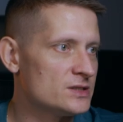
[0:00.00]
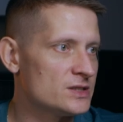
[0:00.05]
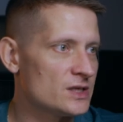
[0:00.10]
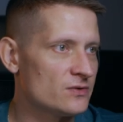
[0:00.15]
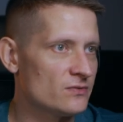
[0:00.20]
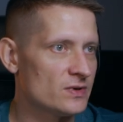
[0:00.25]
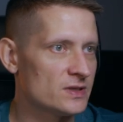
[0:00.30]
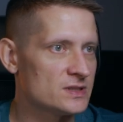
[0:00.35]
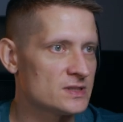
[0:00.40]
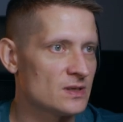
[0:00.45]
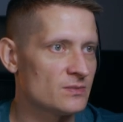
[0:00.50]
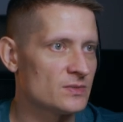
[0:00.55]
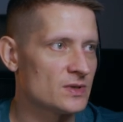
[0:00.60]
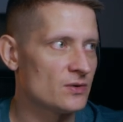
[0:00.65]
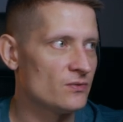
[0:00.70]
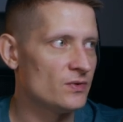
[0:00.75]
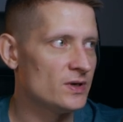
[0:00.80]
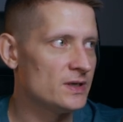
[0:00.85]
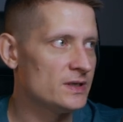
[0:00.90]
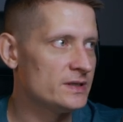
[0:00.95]
generate
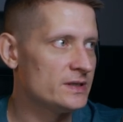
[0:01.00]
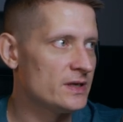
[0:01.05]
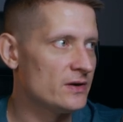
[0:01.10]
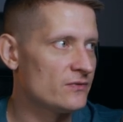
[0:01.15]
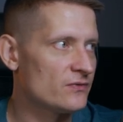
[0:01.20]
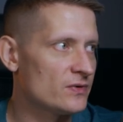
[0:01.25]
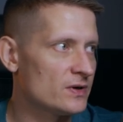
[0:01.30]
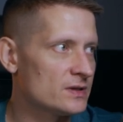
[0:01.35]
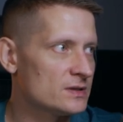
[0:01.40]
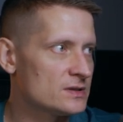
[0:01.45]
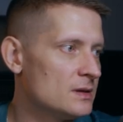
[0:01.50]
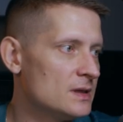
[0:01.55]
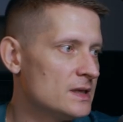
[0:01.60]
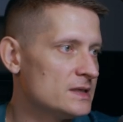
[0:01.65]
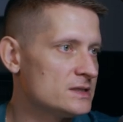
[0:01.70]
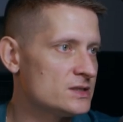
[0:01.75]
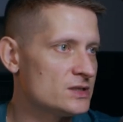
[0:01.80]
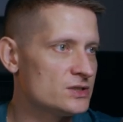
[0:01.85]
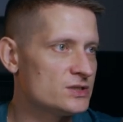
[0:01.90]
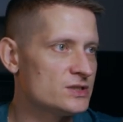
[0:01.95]
something really different
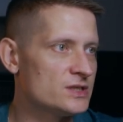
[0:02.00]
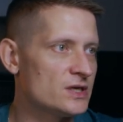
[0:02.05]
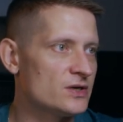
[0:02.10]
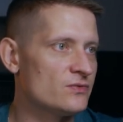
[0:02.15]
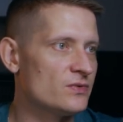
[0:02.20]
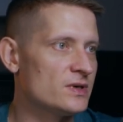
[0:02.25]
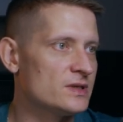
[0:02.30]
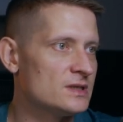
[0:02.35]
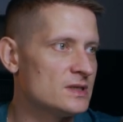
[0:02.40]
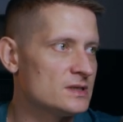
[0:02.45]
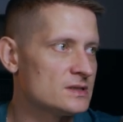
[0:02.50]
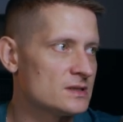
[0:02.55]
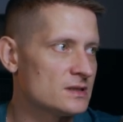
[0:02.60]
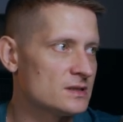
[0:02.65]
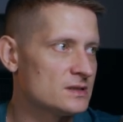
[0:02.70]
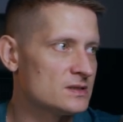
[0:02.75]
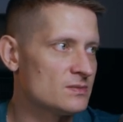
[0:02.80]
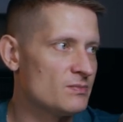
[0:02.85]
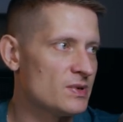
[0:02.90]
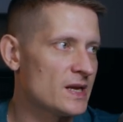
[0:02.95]
let's just generate this
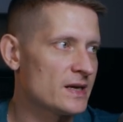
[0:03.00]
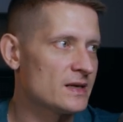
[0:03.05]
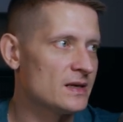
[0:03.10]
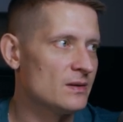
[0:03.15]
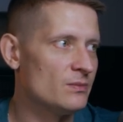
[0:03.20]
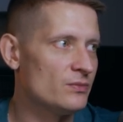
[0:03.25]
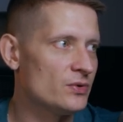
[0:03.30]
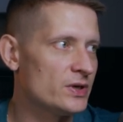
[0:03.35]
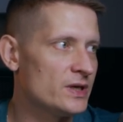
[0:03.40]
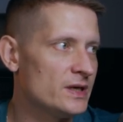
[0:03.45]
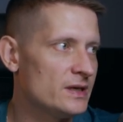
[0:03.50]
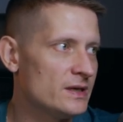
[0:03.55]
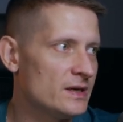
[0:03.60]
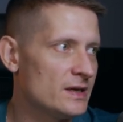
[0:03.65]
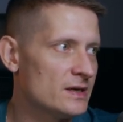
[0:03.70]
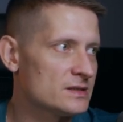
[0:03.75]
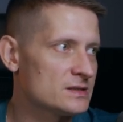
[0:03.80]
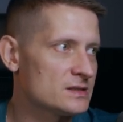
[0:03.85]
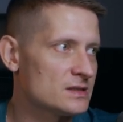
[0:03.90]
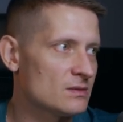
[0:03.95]
it's a black
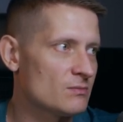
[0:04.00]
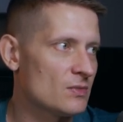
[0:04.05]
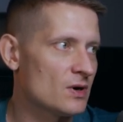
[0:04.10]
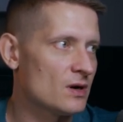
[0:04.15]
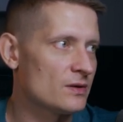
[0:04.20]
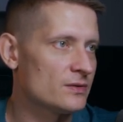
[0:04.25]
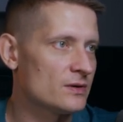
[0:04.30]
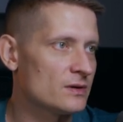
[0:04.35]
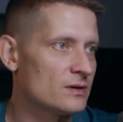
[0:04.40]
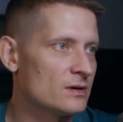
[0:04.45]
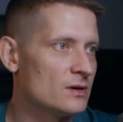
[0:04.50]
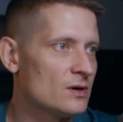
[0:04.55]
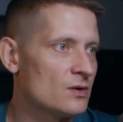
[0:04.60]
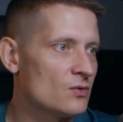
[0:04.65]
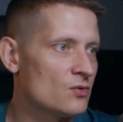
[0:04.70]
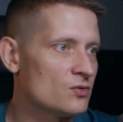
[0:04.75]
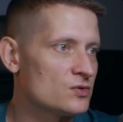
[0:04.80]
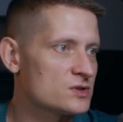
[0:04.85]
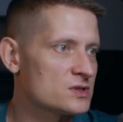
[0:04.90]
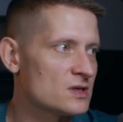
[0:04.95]
lamborghini and some other
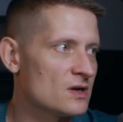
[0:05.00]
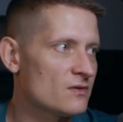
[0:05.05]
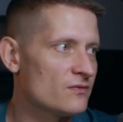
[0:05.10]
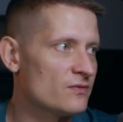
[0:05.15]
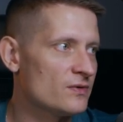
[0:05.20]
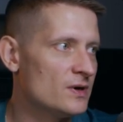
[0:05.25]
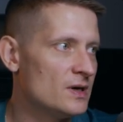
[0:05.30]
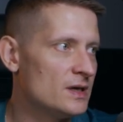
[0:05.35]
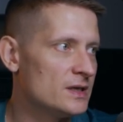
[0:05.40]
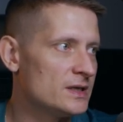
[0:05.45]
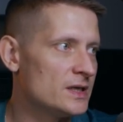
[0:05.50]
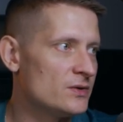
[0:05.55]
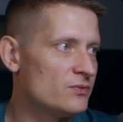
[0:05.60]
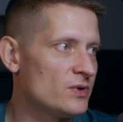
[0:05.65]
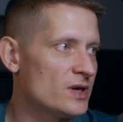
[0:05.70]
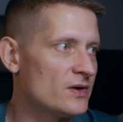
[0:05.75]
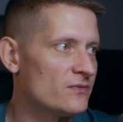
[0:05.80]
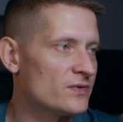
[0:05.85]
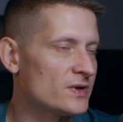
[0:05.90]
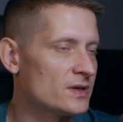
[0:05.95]
cool stuff that
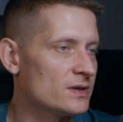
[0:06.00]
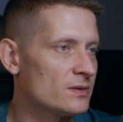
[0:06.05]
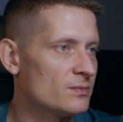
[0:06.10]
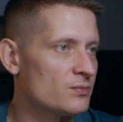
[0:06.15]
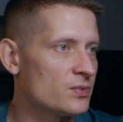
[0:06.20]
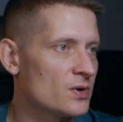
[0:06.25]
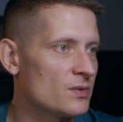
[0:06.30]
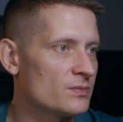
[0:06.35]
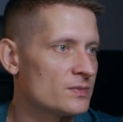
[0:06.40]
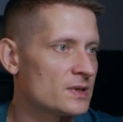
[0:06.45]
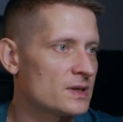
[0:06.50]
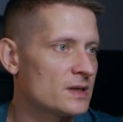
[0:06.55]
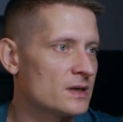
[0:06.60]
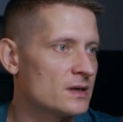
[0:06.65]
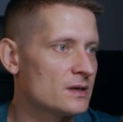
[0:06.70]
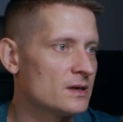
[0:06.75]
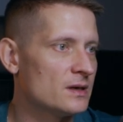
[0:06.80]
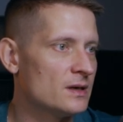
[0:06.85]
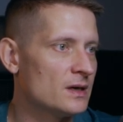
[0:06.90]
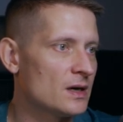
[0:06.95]
we have in the prompt
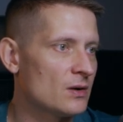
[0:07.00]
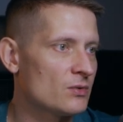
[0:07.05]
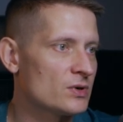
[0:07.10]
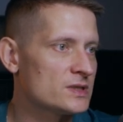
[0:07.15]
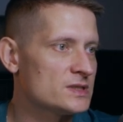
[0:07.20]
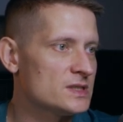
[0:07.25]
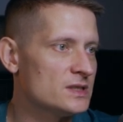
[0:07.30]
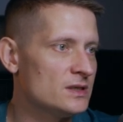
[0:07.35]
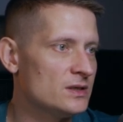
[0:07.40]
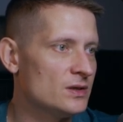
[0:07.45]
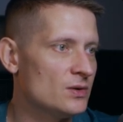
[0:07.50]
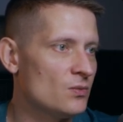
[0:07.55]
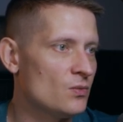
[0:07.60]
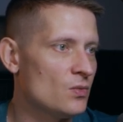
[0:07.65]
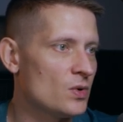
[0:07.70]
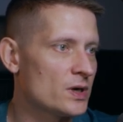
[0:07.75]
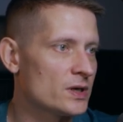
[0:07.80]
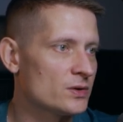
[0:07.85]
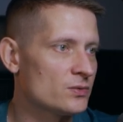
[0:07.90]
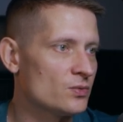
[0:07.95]
and i want to see
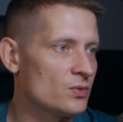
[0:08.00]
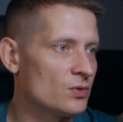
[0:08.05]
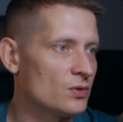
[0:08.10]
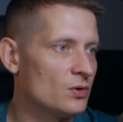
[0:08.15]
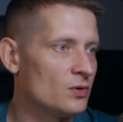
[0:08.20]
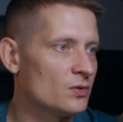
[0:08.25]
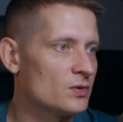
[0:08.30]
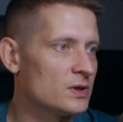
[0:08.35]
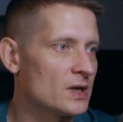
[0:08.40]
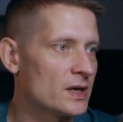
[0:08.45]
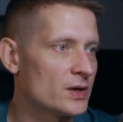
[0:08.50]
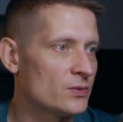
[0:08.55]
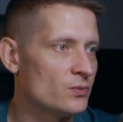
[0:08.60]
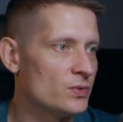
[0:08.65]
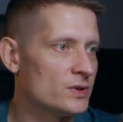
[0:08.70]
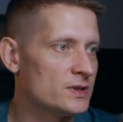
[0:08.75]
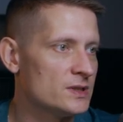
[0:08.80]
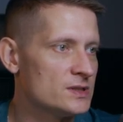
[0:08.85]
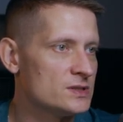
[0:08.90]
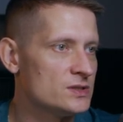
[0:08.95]
what it will look like
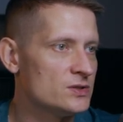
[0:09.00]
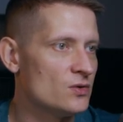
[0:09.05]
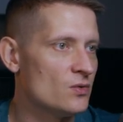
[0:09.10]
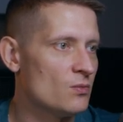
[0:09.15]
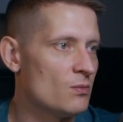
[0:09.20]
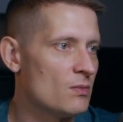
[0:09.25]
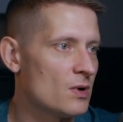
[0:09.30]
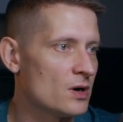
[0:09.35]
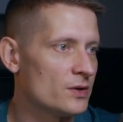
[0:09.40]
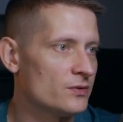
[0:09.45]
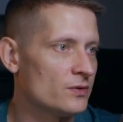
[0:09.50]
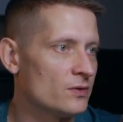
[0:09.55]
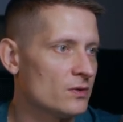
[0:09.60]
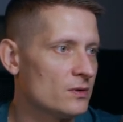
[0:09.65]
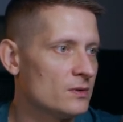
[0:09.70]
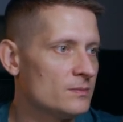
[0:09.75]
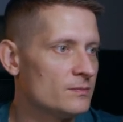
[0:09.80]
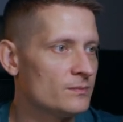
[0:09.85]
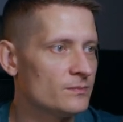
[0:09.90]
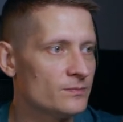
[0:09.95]
with this new model
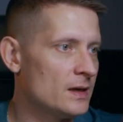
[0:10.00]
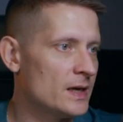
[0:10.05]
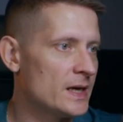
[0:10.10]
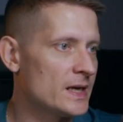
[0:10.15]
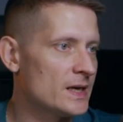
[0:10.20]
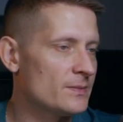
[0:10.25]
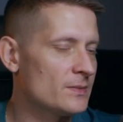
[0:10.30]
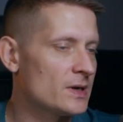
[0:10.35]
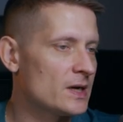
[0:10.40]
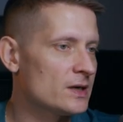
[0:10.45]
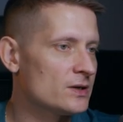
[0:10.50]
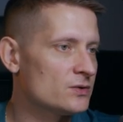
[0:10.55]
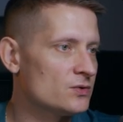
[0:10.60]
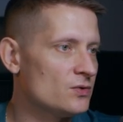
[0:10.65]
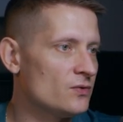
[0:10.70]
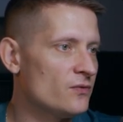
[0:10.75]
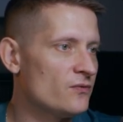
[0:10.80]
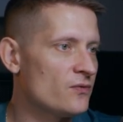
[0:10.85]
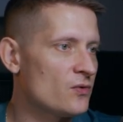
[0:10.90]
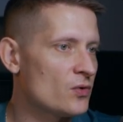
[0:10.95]
and i'm gonna
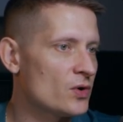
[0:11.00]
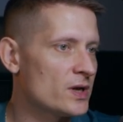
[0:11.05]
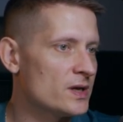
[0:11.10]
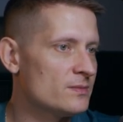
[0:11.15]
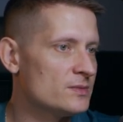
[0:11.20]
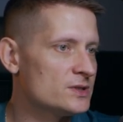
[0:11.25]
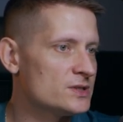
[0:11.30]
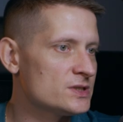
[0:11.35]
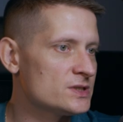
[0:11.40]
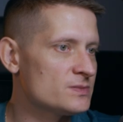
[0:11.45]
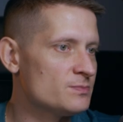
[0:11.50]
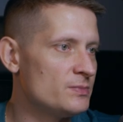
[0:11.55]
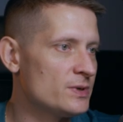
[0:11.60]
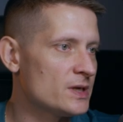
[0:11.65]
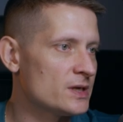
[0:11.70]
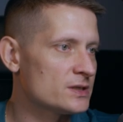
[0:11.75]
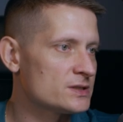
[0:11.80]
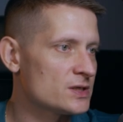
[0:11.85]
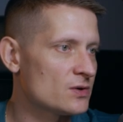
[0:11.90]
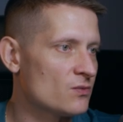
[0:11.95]
do four images
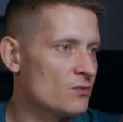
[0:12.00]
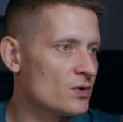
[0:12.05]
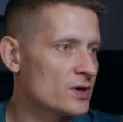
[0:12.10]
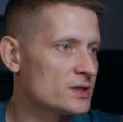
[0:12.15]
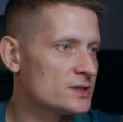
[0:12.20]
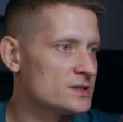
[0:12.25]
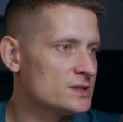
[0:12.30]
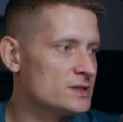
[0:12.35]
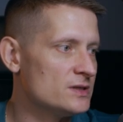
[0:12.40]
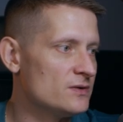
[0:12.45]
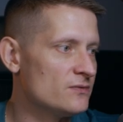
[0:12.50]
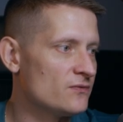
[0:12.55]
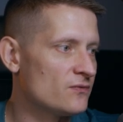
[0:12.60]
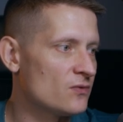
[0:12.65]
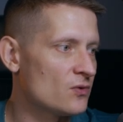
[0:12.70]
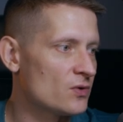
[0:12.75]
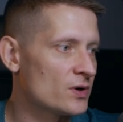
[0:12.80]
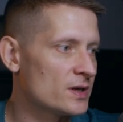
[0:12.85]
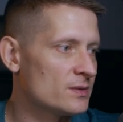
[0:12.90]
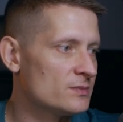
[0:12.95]
because i want to see
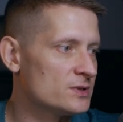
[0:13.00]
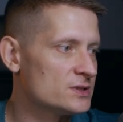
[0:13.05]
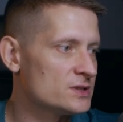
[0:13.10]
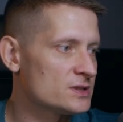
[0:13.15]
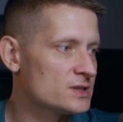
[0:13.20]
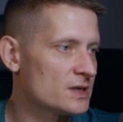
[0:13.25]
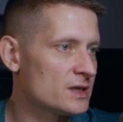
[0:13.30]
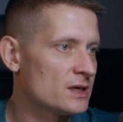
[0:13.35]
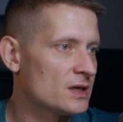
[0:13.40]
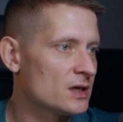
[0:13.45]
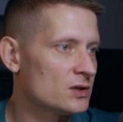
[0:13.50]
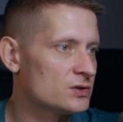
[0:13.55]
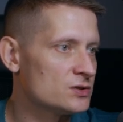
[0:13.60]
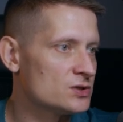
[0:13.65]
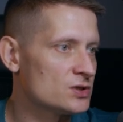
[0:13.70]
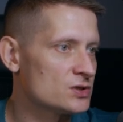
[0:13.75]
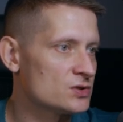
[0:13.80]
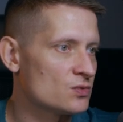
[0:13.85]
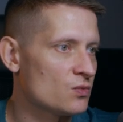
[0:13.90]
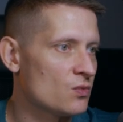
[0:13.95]
four images and not
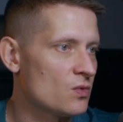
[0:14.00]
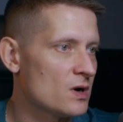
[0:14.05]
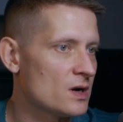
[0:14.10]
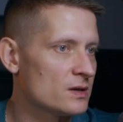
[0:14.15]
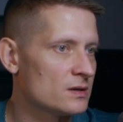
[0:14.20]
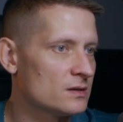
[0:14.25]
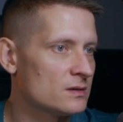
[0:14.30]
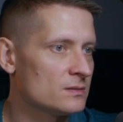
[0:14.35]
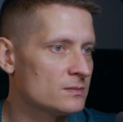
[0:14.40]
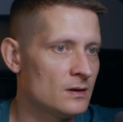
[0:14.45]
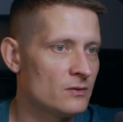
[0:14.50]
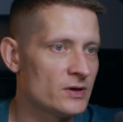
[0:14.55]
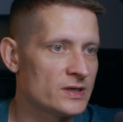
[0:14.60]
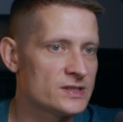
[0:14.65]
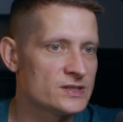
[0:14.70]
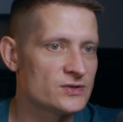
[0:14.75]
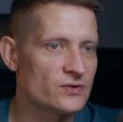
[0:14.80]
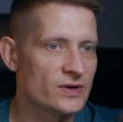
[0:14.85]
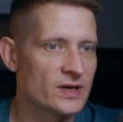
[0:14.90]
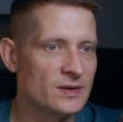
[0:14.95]
just one all
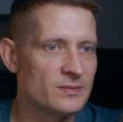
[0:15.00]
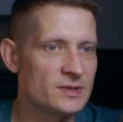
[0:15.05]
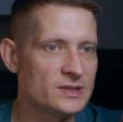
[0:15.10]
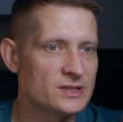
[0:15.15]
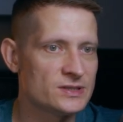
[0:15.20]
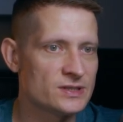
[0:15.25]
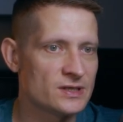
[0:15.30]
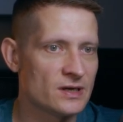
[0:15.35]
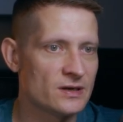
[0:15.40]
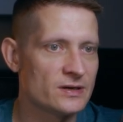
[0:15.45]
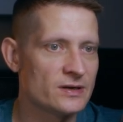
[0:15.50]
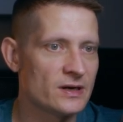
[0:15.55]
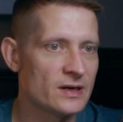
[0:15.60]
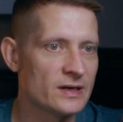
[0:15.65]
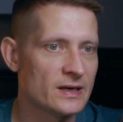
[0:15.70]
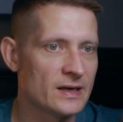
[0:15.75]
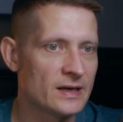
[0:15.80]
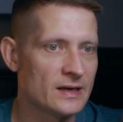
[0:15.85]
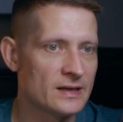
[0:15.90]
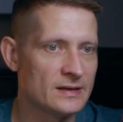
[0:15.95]
right so the images are
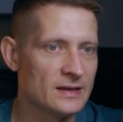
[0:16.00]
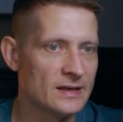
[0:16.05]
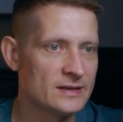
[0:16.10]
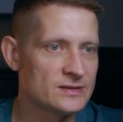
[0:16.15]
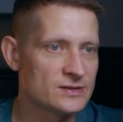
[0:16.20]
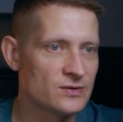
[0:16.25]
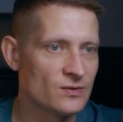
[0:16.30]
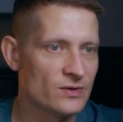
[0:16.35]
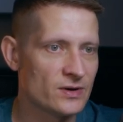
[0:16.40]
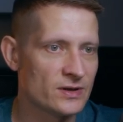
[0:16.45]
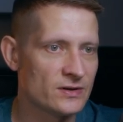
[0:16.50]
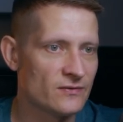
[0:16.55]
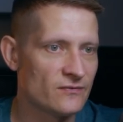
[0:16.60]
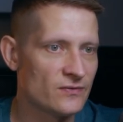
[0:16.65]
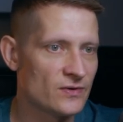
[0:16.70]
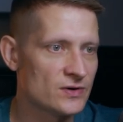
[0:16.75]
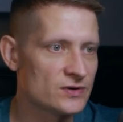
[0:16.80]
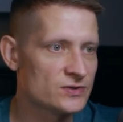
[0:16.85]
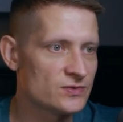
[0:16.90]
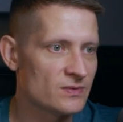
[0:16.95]
done and let's look at the
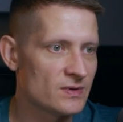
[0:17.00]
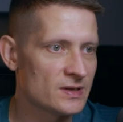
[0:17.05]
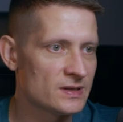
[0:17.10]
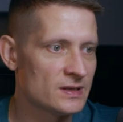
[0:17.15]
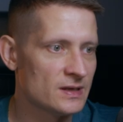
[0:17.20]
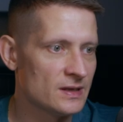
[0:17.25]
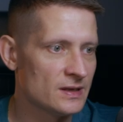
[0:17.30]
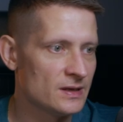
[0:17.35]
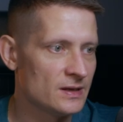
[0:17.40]
first one